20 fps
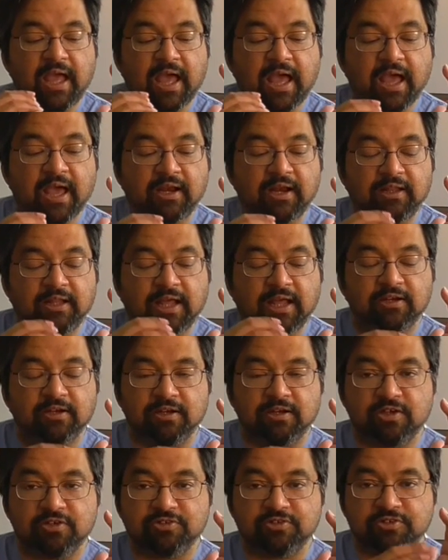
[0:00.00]
And that
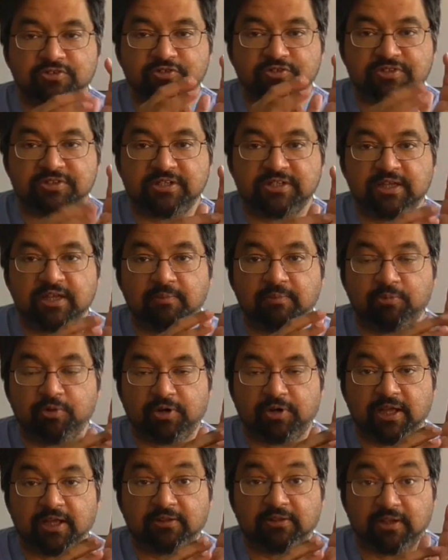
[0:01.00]
allows us to see and
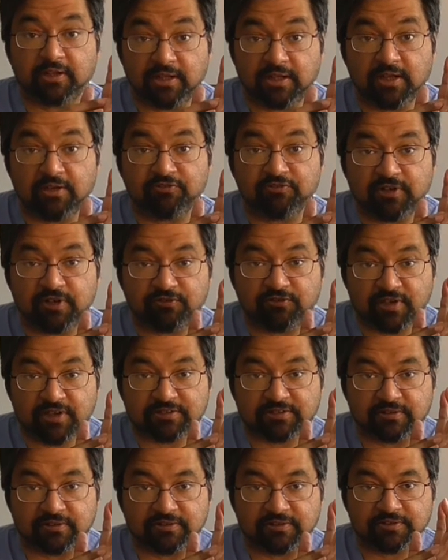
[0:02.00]
protect the nerves and
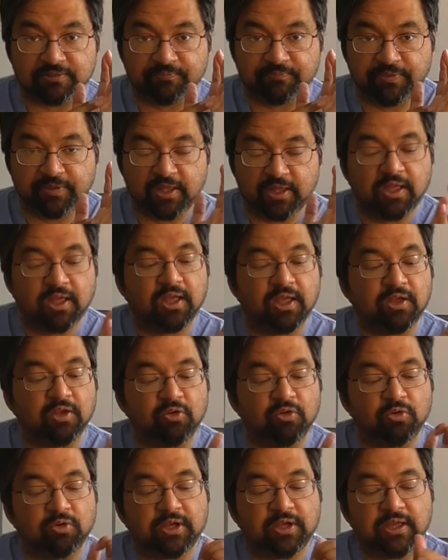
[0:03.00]
vessels.
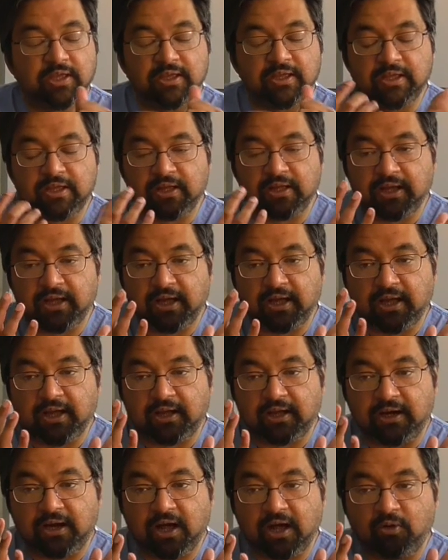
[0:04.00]
Okay,
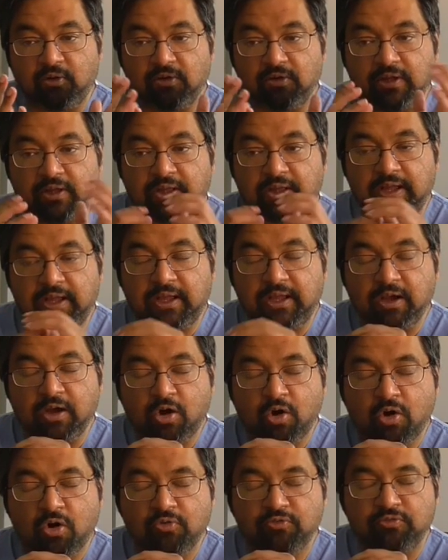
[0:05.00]
now,
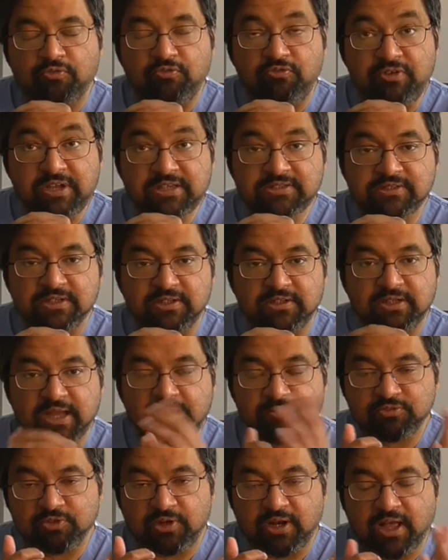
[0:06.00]
of recent
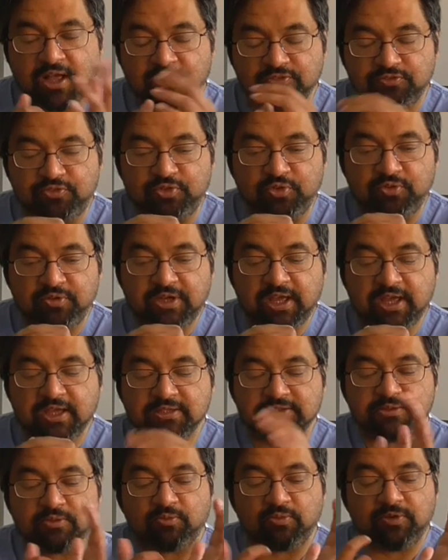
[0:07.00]
times, the last few
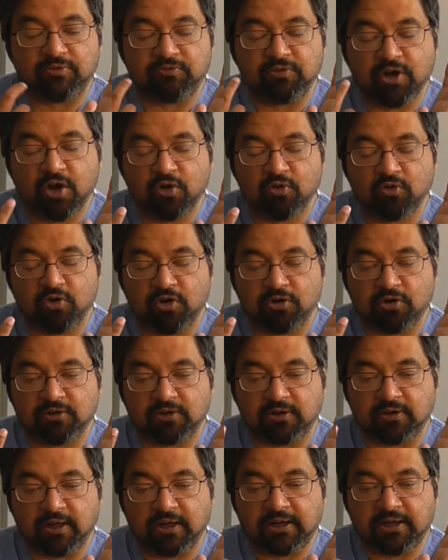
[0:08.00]
years, we've now got
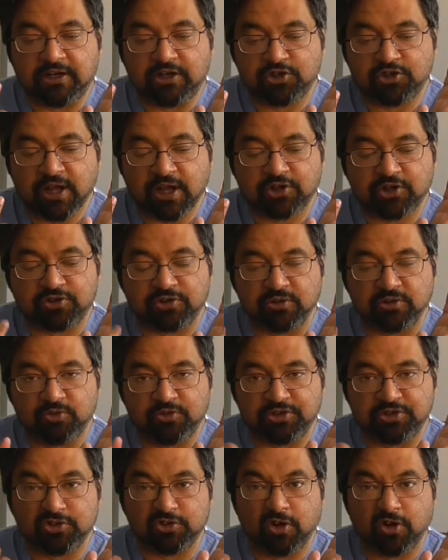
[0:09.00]
an injection,
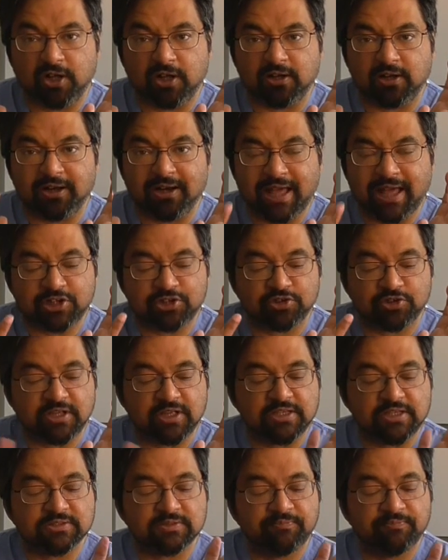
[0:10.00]
which is called a
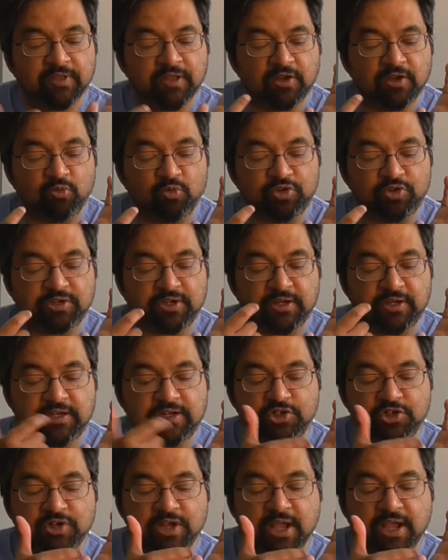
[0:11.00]
collagenase, which you can
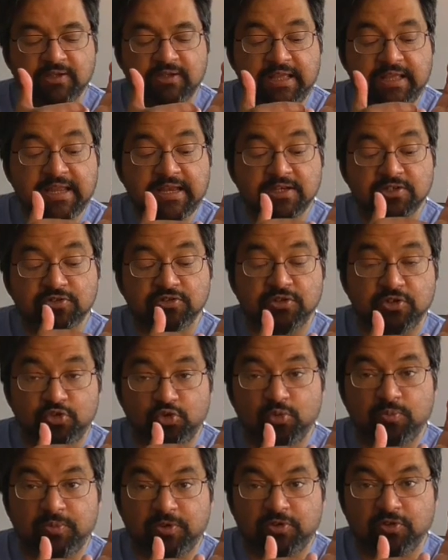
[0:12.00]
inject into the
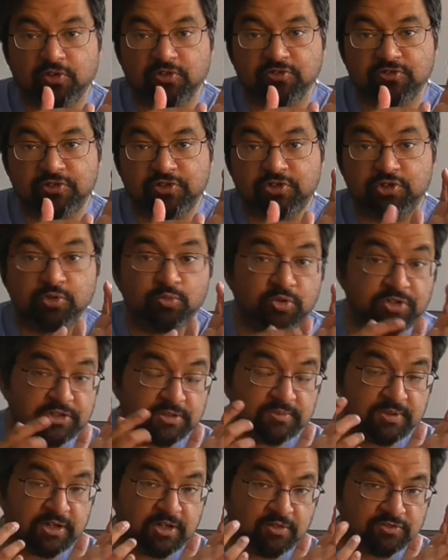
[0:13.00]
Dupuytren's tissue, which
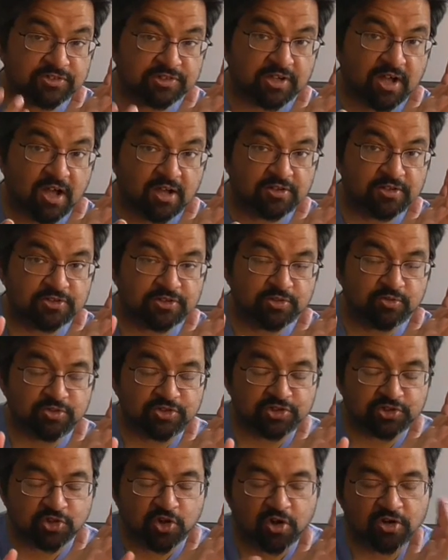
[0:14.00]
is made of scar tissue,
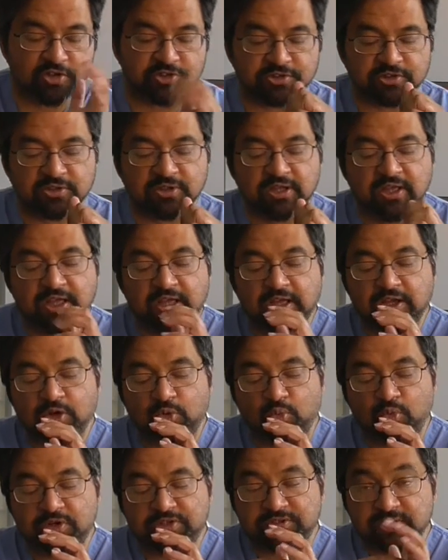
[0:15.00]
which is collagen,
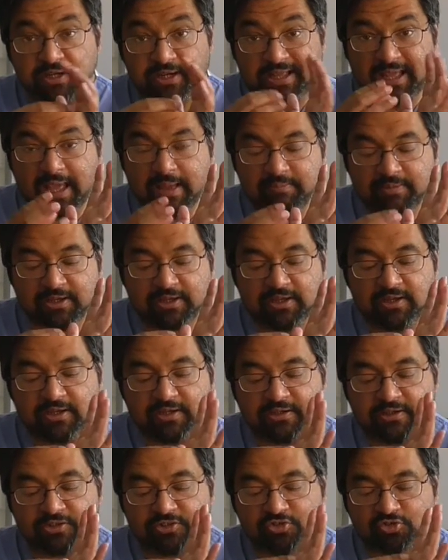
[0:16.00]
which then
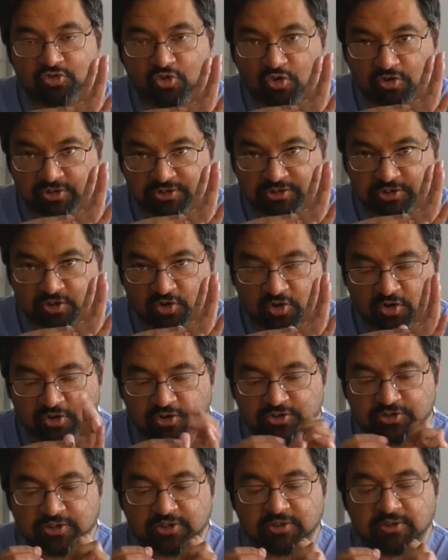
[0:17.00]
chemically destroys the
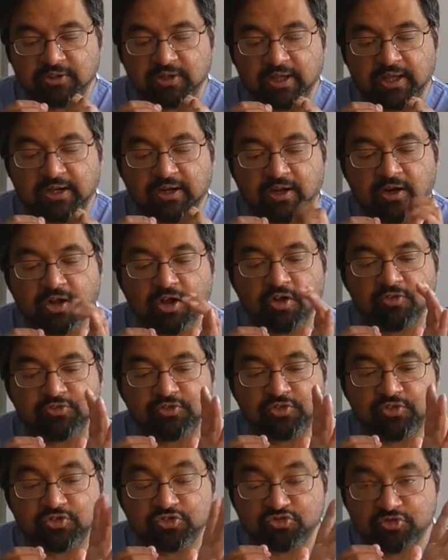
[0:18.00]
collagen and allows
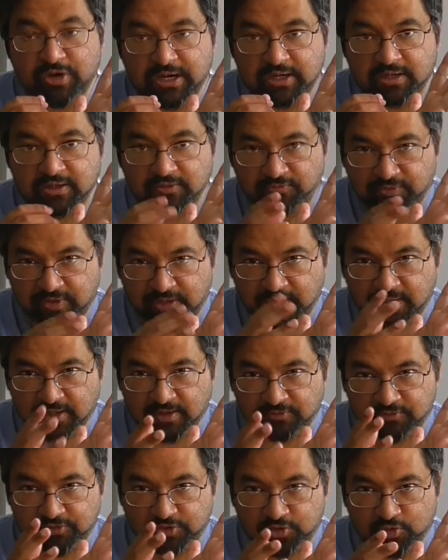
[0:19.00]
you to straighten the finger
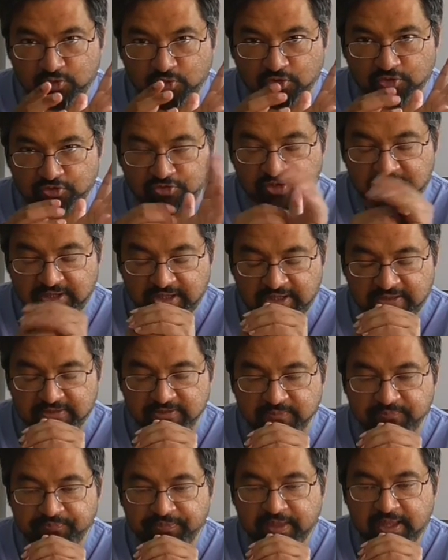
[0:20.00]
after 2 or 3
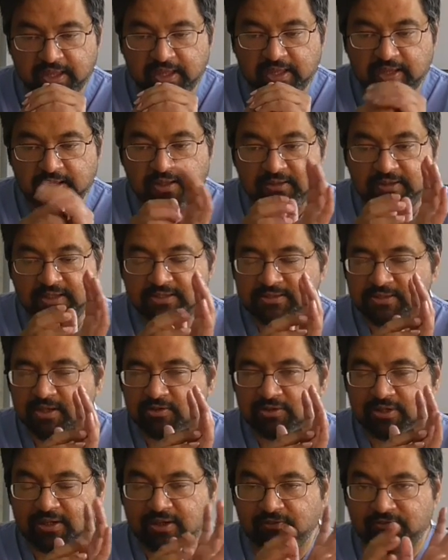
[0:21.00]
days. This
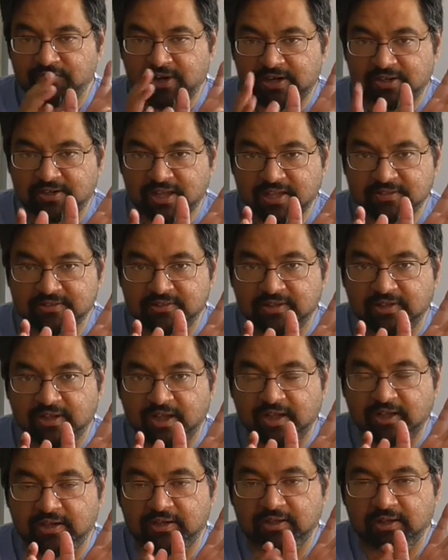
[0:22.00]
sounds like a fantastic
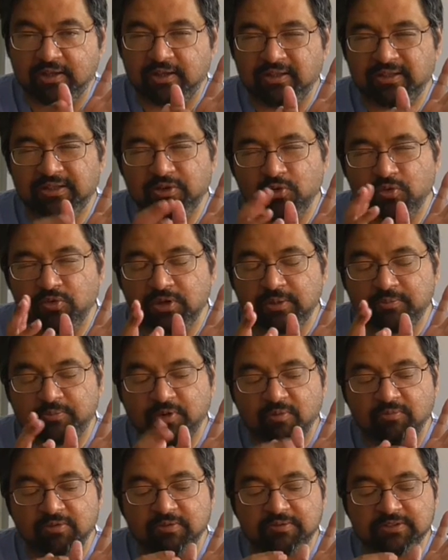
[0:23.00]
idea. The only
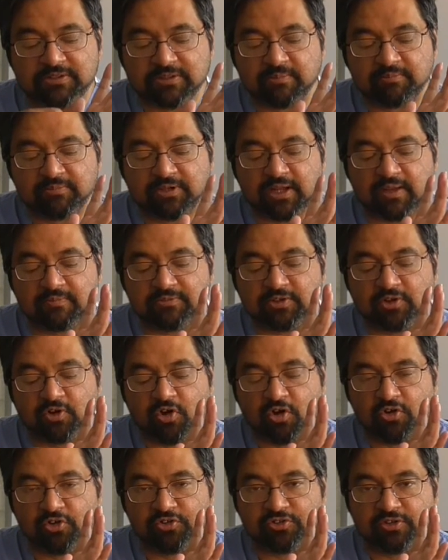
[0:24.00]
problem is sometimes the
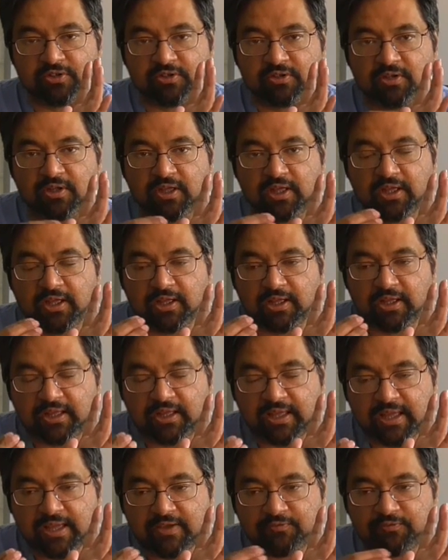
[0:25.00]
collagen,
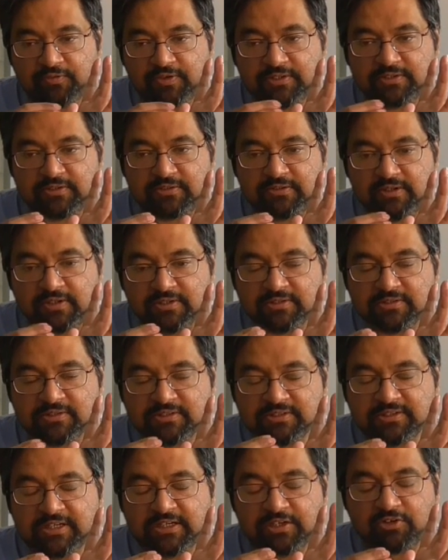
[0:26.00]
if it doesn't
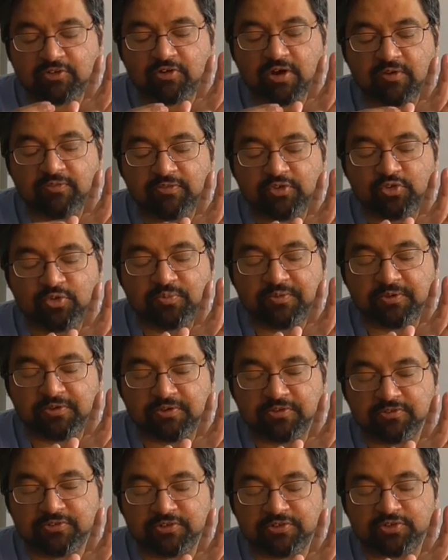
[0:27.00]
sit around the
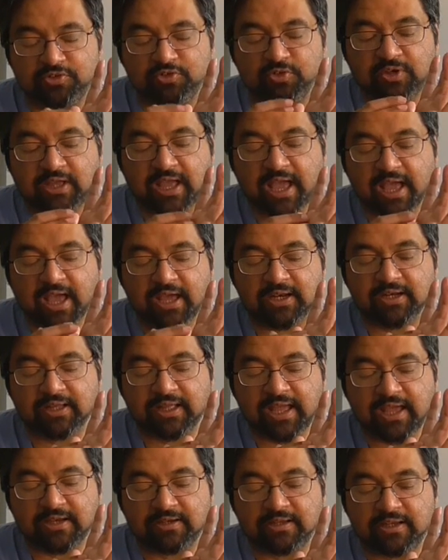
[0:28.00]
Dupuytren's tissue, can
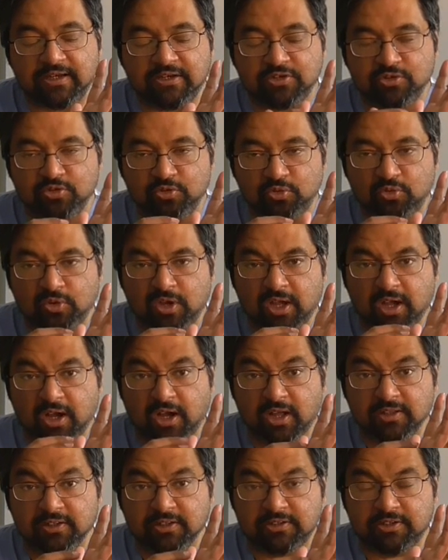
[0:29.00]
get into
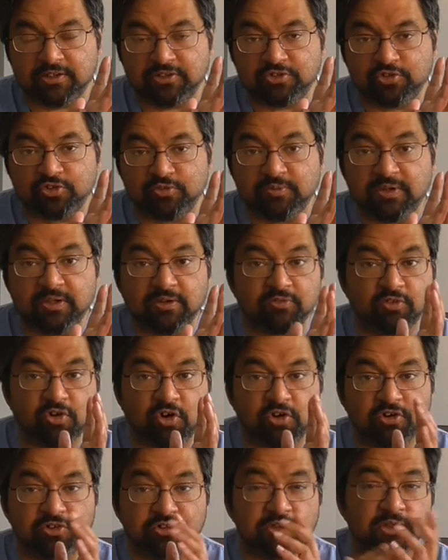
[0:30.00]
other tissues made of
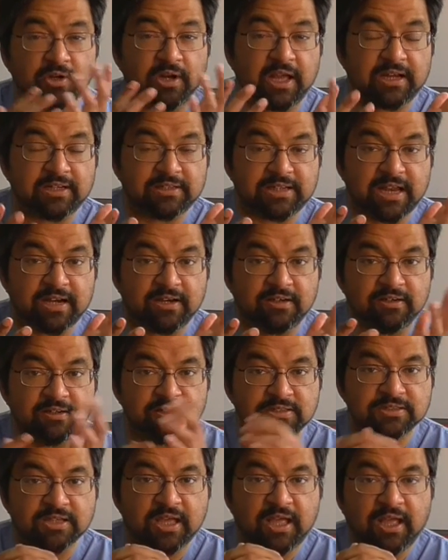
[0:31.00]
collagen, like
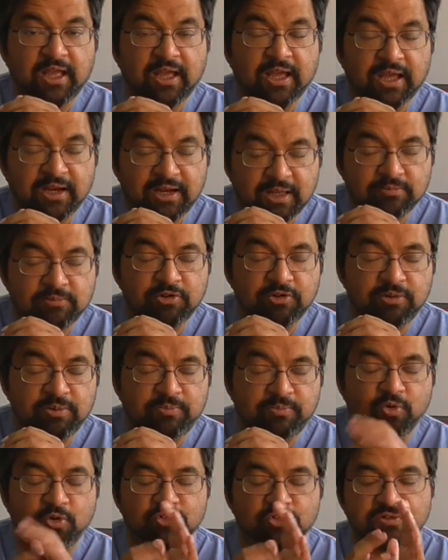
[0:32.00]
tendons, and there have been
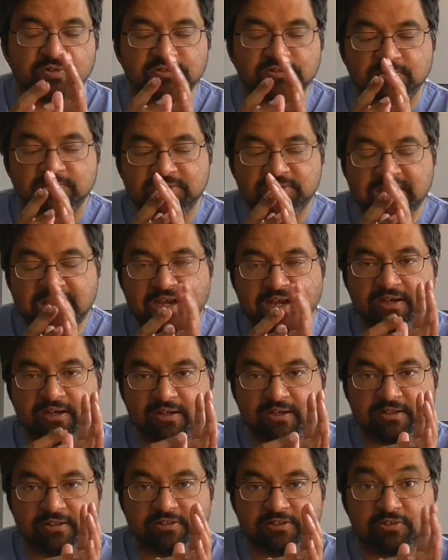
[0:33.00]
reports of some
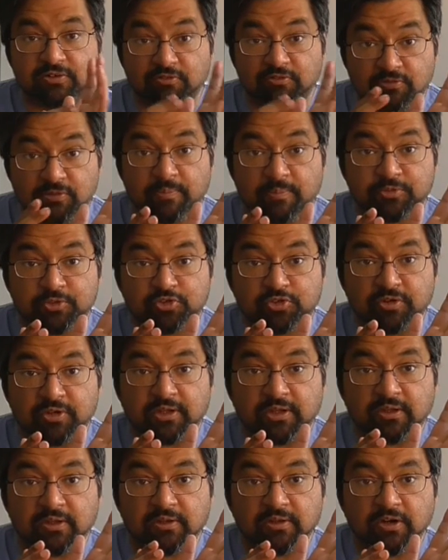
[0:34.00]
tendons
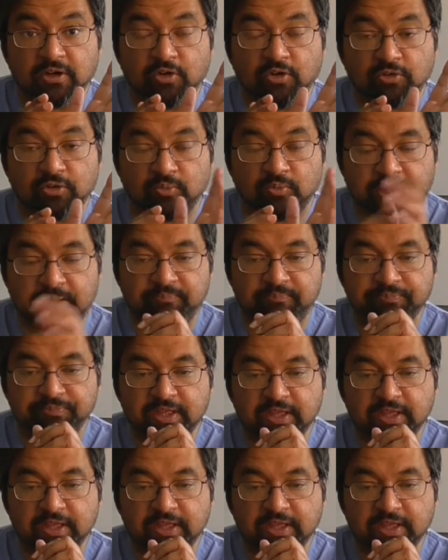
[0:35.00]
rupturing along the way.